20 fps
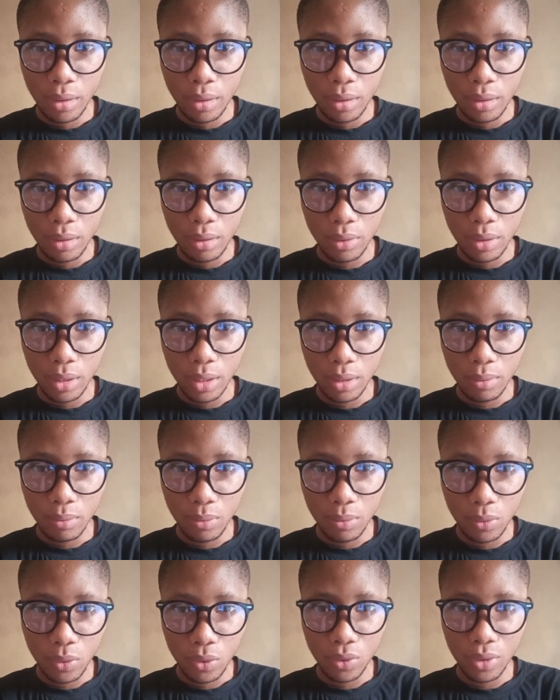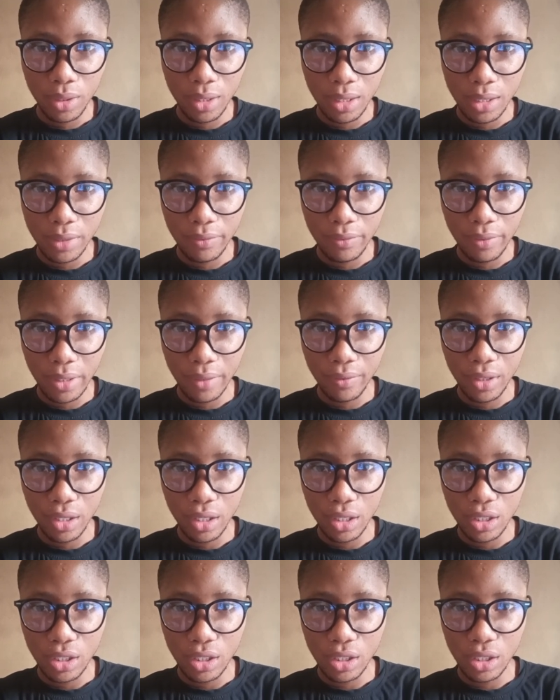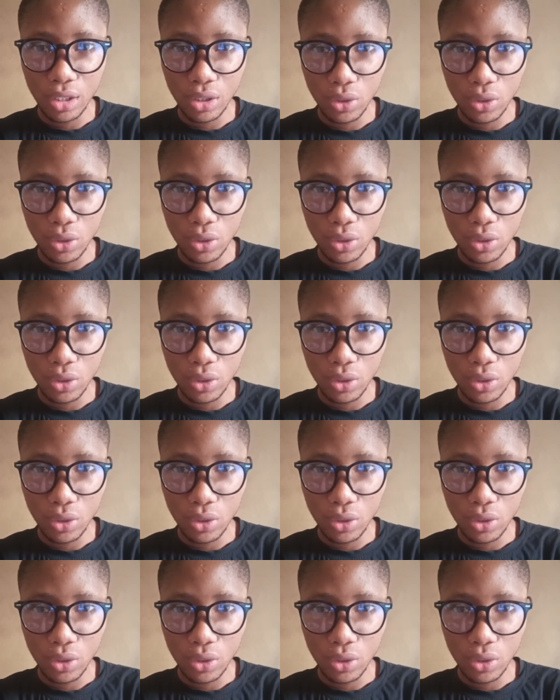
Okay, 195 kg is